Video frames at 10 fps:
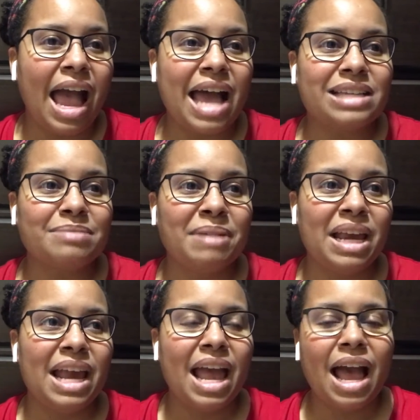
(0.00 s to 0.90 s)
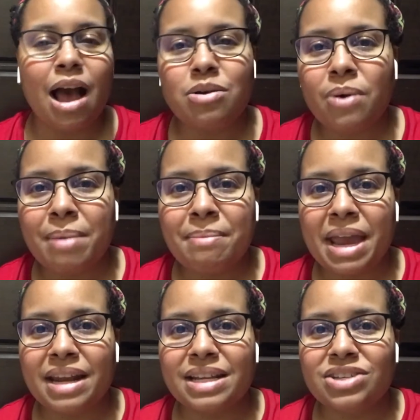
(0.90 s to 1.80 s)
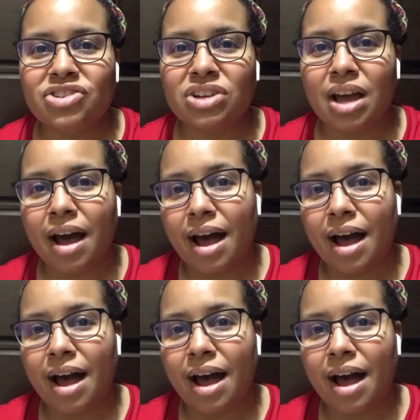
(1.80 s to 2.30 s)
asked me, how do I manage